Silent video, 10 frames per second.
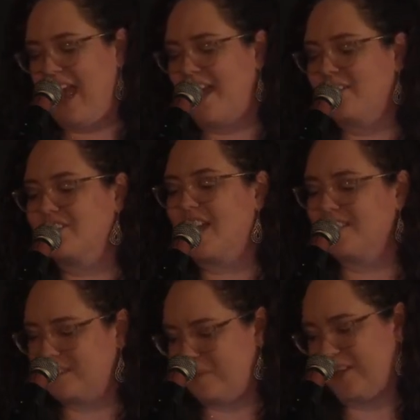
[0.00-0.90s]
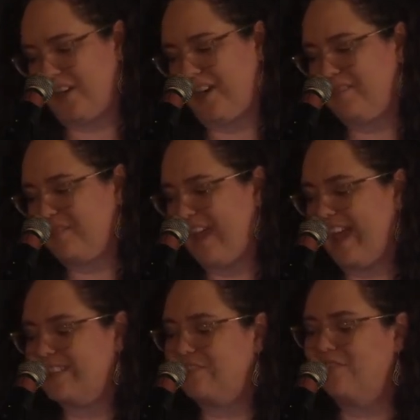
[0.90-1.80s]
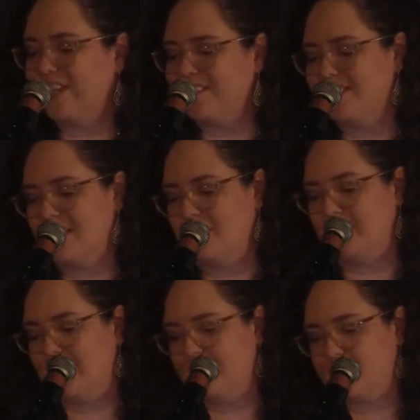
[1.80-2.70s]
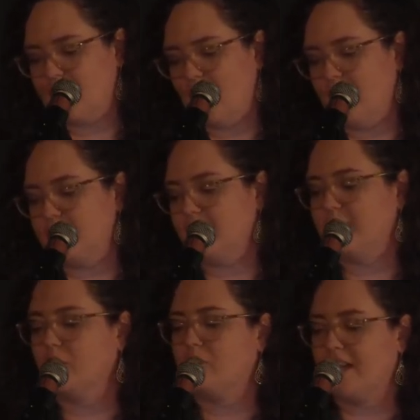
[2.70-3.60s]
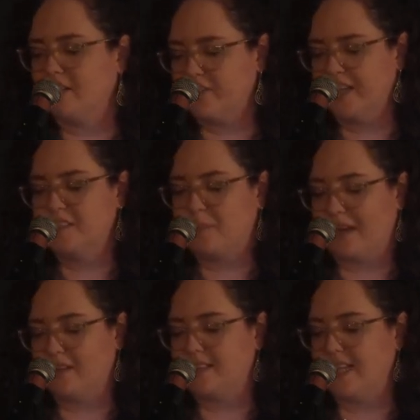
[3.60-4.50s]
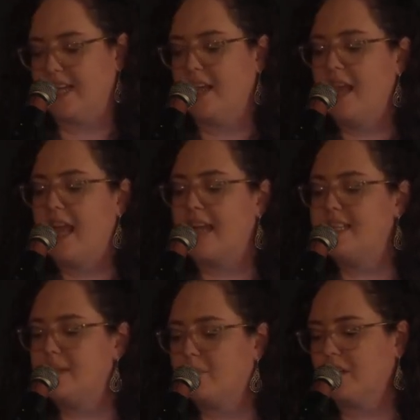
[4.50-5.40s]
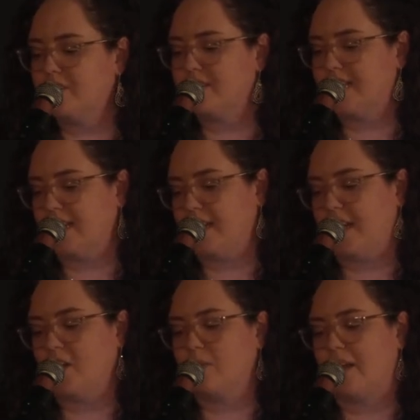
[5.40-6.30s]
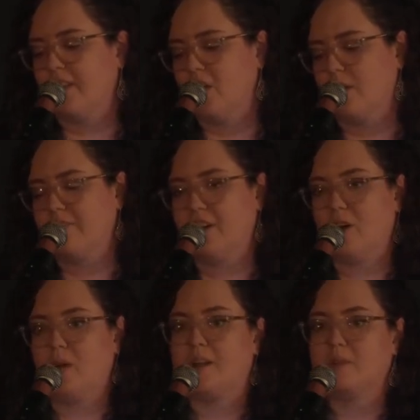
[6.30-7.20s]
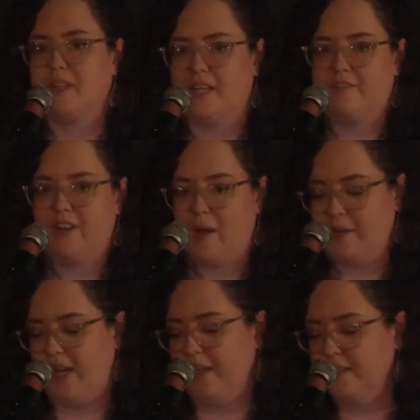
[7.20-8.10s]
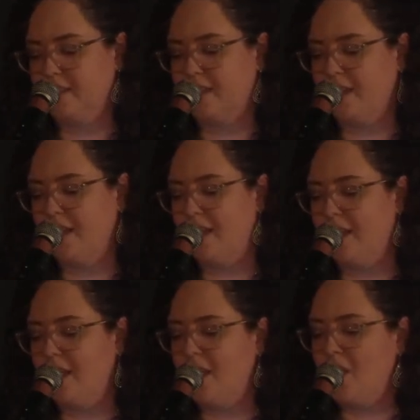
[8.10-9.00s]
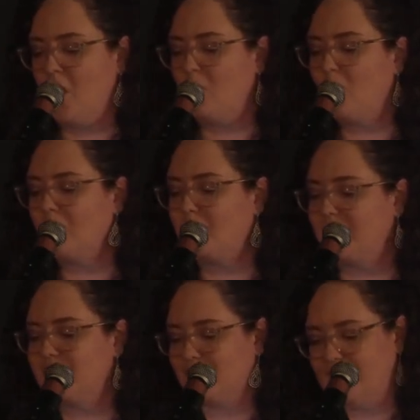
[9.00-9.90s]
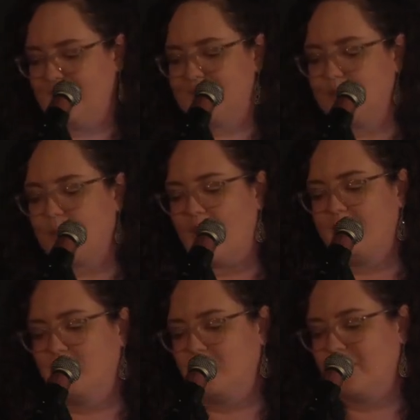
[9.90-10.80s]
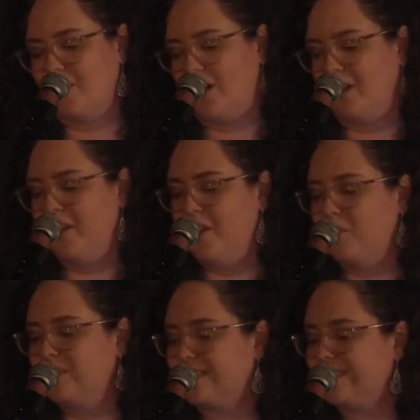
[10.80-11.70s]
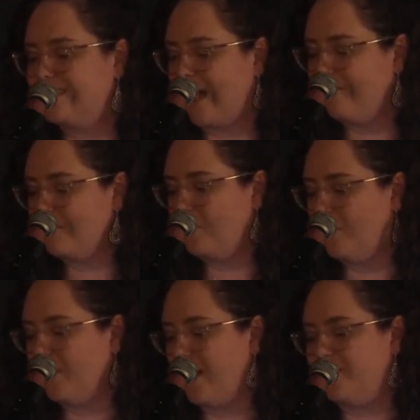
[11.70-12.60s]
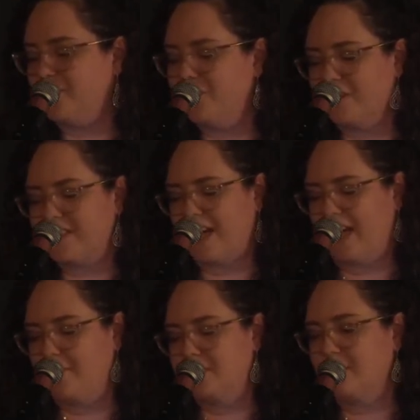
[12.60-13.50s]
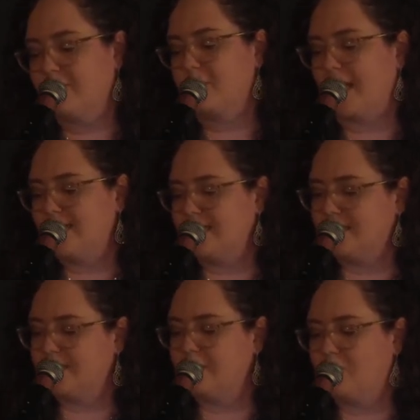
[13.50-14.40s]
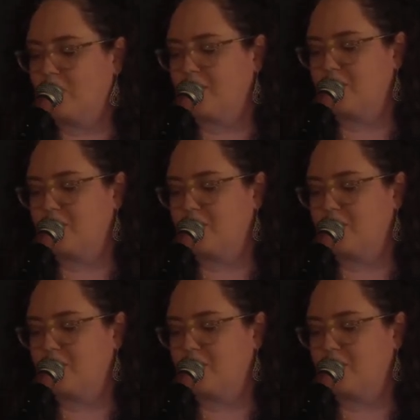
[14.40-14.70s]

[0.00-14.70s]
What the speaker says: And our next speaker has fearlessly been leading the charge for greater transparency and deeper understanding around the UFO and related phenomena. Award-winning journalist Ralph Blumenthal was a staff reporter at the New York Times from 1964 to